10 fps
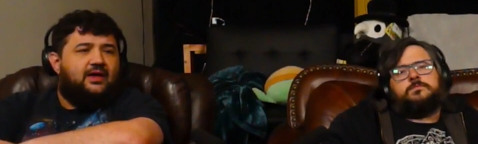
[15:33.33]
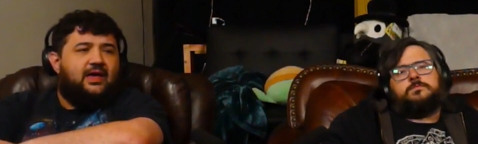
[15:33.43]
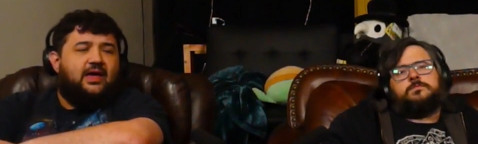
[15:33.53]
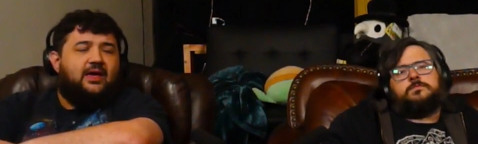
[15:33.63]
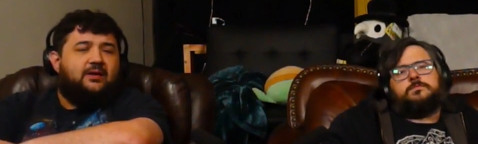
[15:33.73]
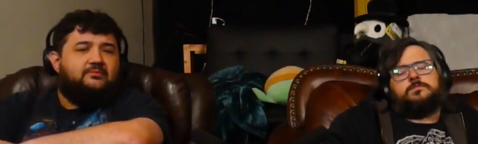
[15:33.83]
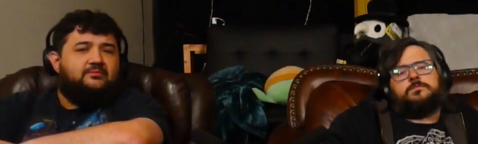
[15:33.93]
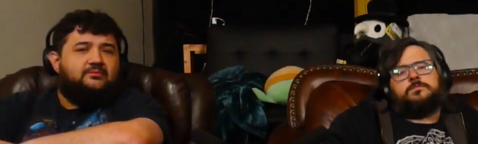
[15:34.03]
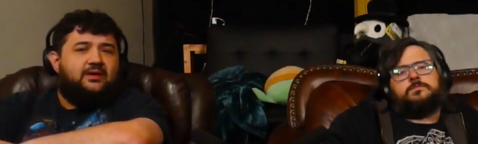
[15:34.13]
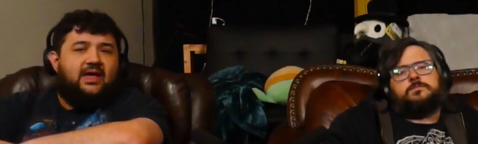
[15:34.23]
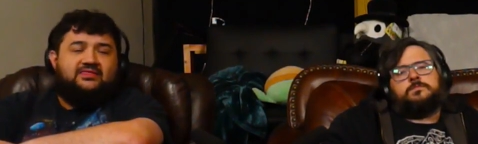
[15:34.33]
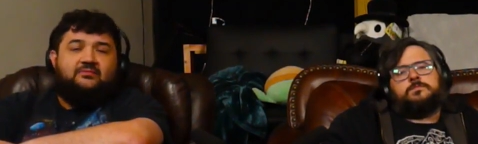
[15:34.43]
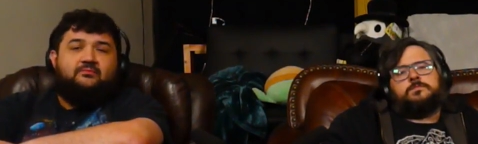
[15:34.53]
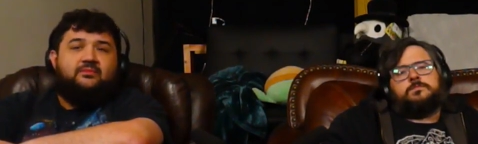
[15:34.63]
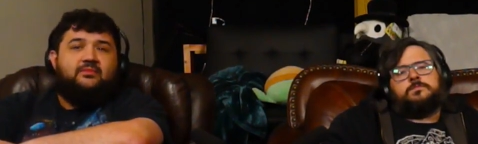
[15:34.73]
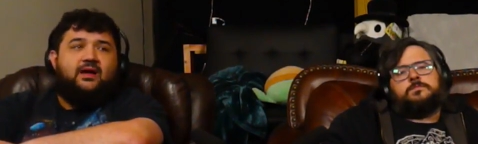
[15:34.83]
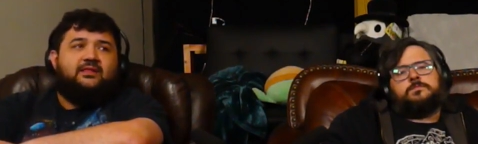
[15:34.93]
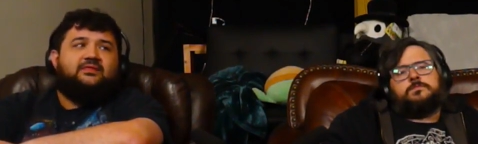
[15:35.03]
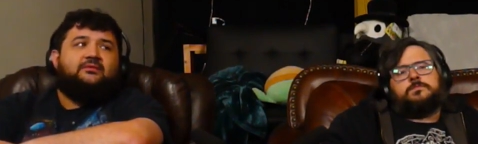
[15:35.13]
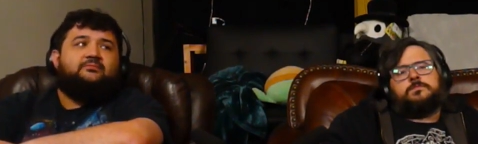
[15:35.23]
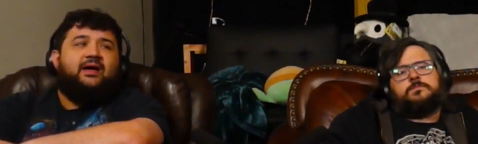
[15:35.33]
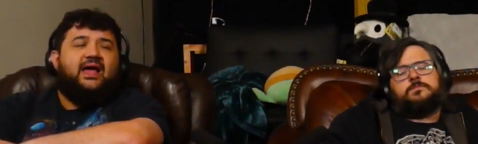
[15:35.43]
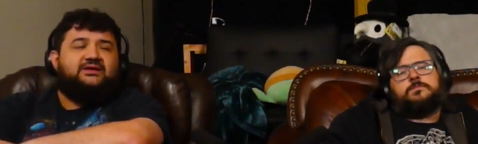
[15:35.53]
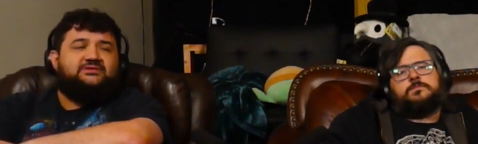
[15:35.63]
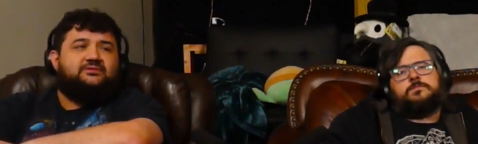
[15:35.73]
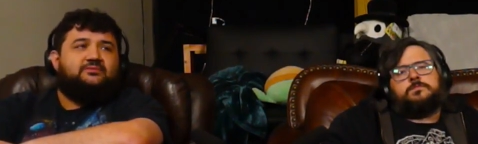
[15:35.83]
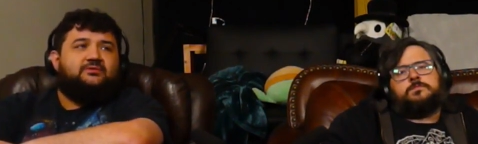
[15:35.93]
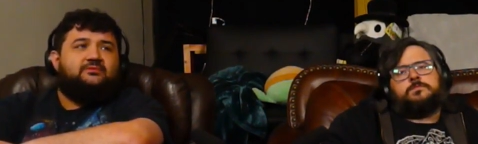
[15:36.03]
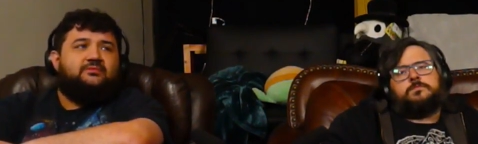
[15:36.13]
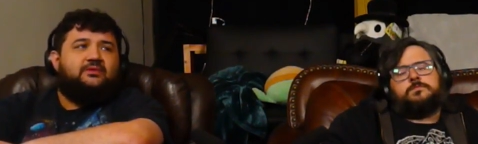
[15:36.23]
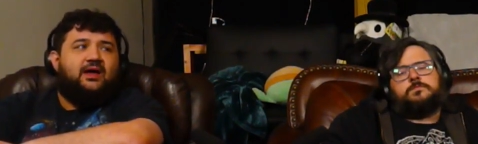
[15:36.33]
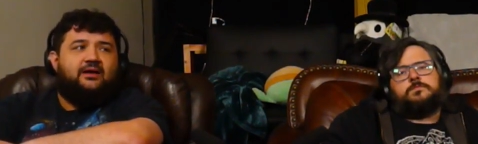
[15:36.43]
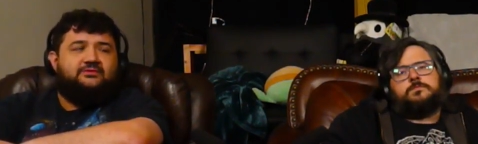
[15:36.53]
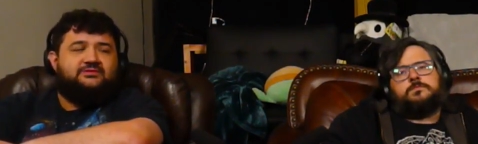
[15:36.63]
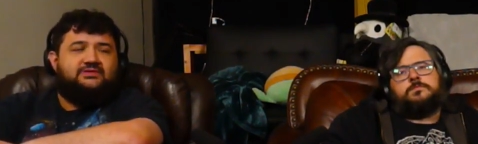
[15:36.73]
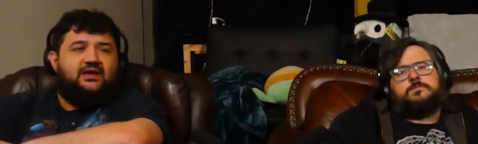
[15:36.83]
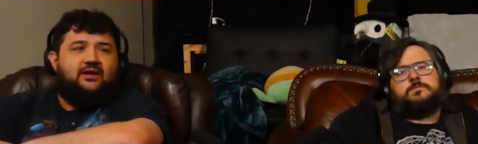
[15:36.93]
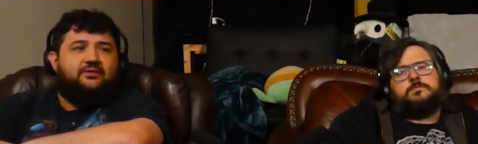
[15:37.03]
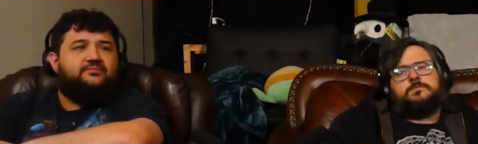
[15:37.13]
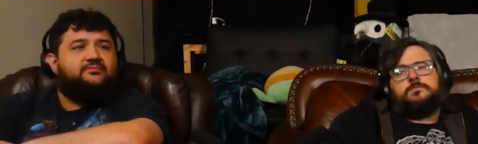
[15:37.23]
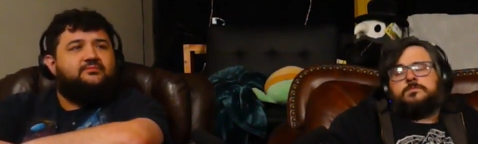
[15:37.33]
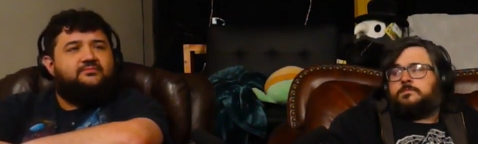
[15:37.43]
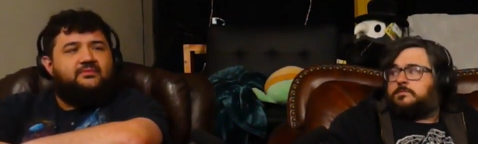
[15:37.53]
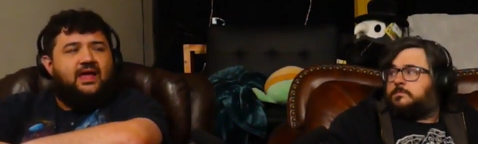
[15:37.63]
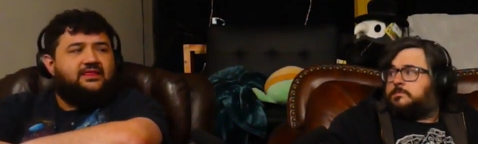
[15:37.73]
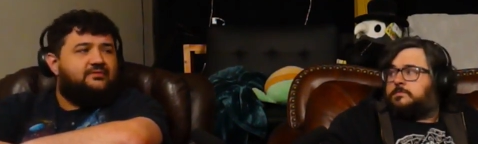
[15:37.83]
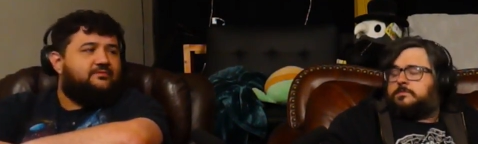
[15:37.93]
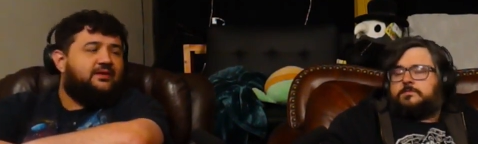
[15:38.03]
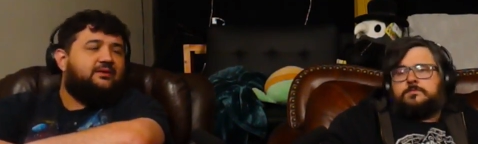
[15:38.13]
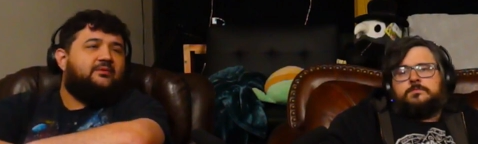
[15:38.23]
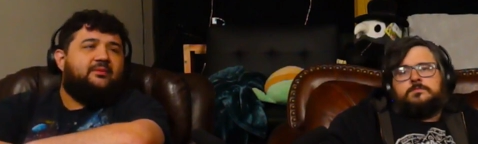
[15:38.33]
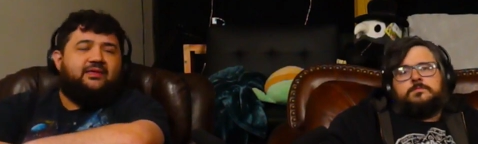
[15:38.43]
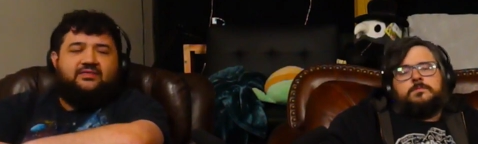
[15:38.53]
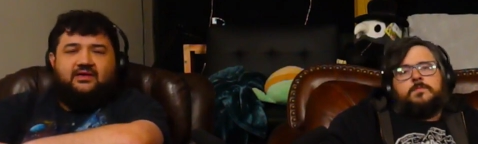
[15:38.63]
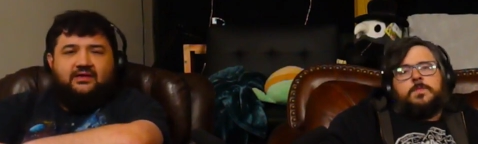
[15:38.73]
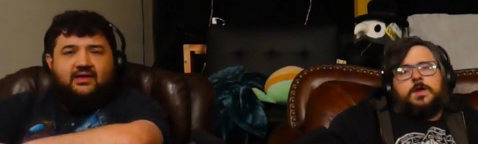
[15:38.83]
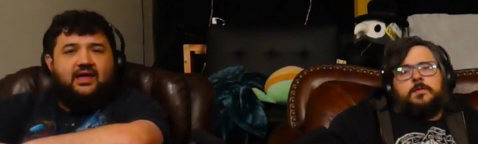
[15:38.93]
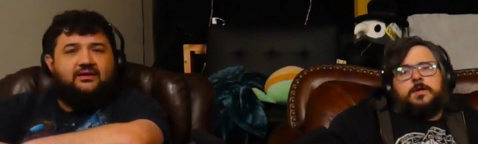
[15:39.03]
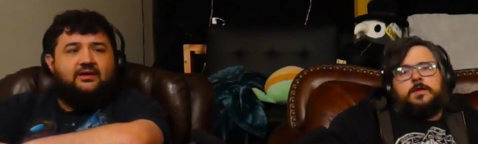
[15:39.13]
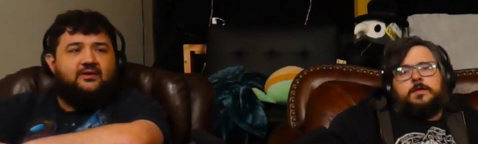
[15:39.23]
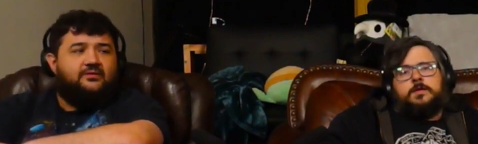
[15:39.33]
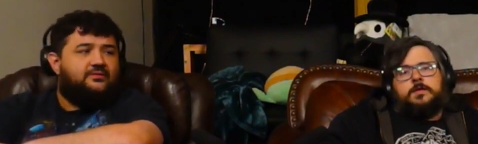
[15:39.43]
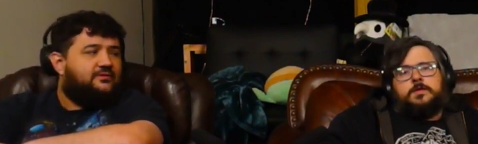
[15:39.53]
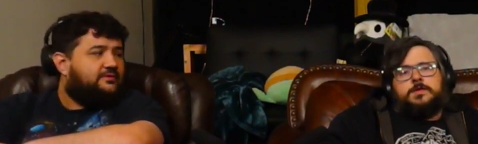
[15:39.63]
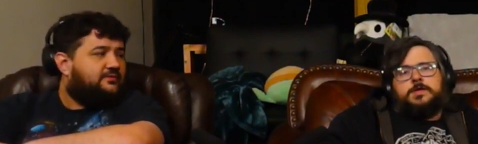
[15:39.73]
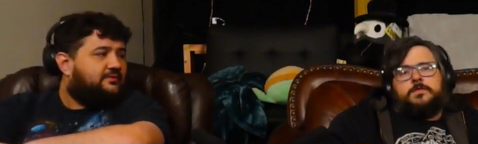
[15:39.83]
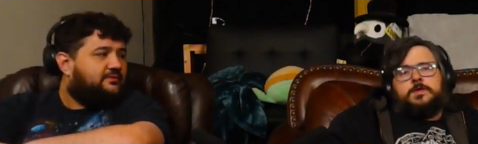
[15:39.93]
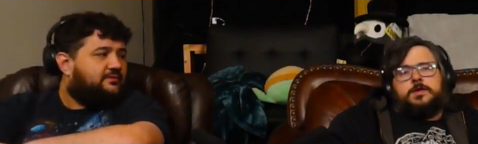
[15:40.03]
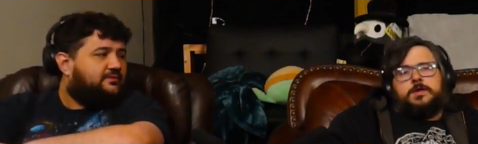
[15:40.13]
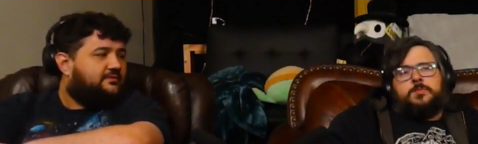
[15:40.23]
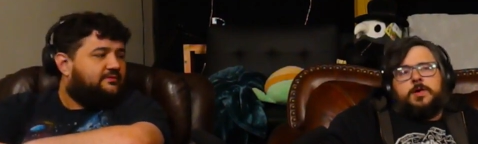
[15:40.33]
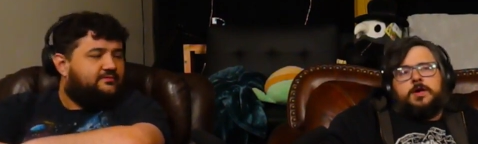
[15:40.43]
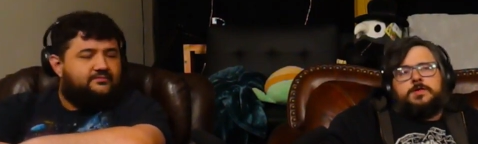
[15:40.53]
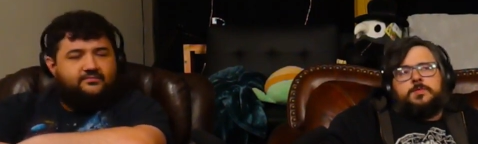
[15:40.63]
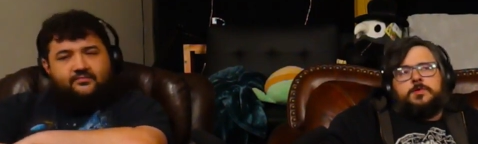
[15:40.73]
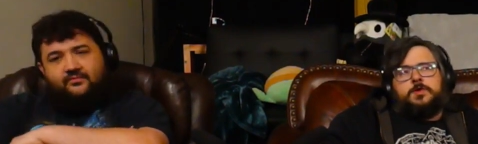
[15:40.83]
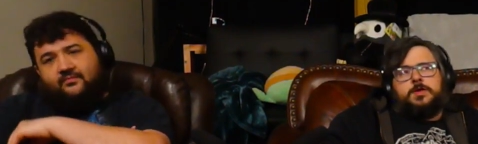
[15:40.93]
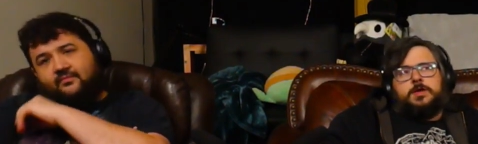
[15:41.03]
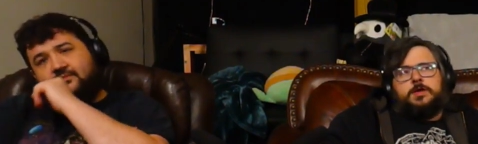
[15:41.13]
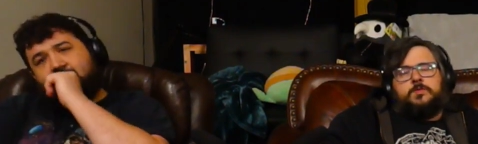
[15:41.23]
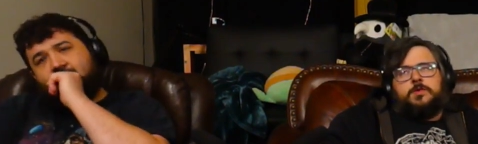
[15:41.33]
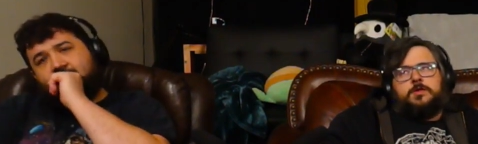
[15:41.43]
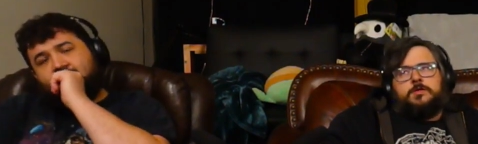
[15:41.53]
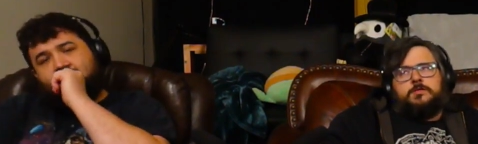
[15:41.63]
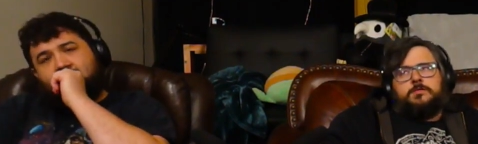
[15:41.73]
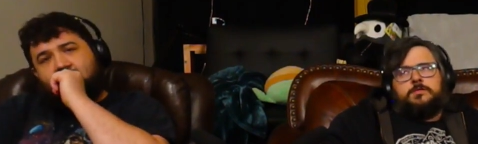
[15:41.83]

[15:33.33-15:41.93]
Speaker 1: At the maximum, I would say, or at the minimum, I think.
Speaker 2: I don't know. There's even the possibility. Well,